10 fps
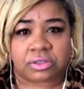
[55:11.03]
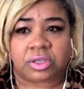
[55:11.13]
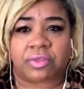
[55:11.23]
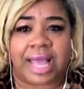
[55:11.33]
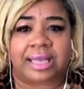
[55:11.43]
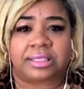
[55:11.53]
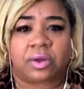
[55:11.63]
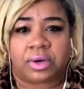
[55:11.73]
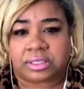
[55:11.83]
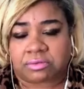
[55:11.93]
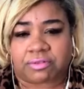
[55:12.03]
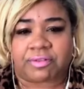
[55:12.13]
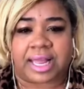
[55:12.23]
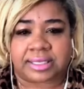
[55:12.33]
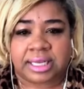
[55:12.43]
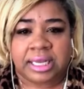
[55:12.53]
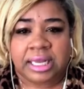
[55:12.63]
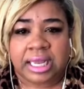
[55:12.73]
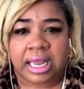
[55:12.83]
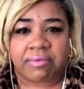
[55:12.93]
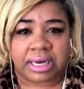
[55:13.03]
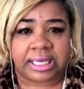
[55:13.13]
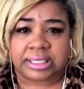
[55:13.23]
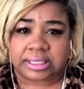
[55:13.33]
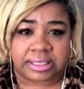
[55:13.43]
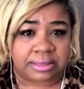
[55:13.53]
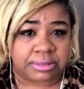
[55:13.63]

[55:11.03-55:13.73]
So that is going to reflect in relationships.